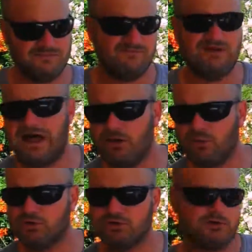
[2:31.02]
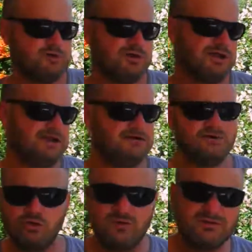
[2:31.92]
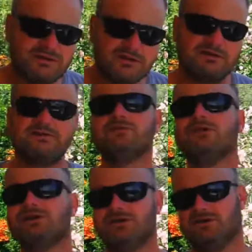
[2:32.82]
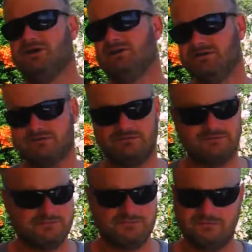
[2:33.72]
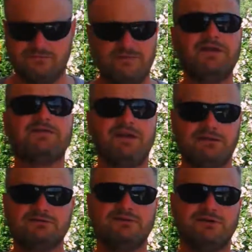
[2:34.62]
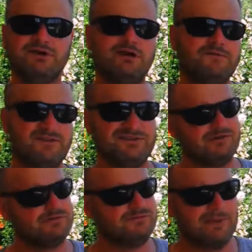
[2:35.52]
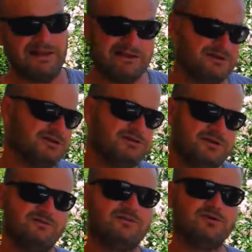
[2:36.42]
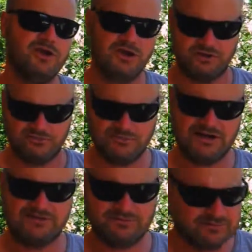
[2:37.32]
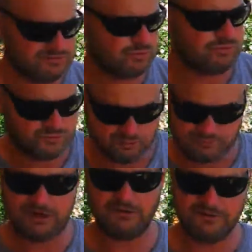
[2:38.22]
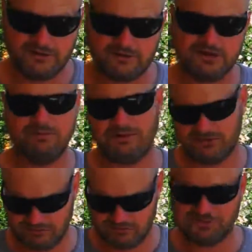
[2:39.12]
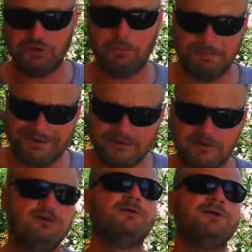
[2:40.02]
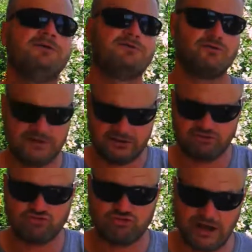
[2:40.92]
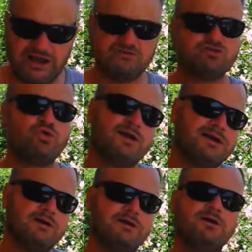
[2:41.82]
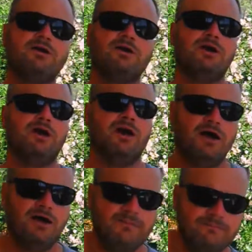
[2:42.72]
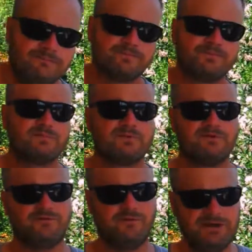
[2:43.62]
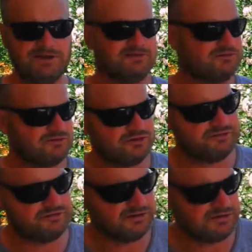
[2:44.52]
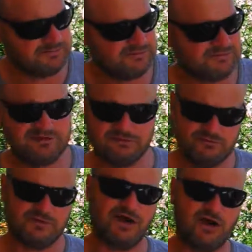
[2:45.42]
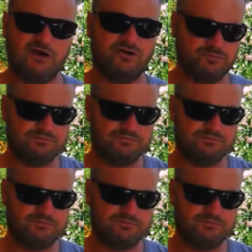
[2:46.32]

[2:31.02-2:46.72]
flour or like toastiness, it's fantastic. If it starts smelling a little different, you might have to spread out the area, make the area a little bigger so that it dries quicker. For me, it's good the size of a car,